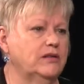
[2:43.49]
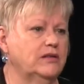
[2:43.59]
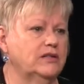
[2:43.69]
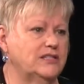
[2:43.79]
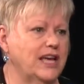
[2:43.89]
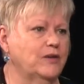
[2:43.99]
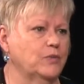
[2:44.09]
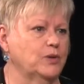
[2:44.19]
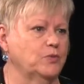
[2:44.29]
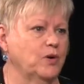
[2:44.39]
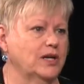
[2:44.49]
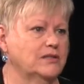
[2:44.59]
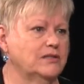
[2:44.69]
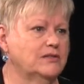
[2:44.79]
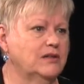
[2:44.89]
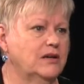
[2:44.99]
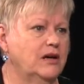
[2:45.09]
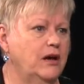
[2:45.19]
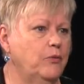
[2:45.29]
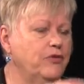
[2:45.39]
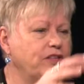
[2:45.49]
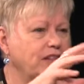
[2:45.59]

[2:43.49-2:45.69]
the second one was, with the lacy.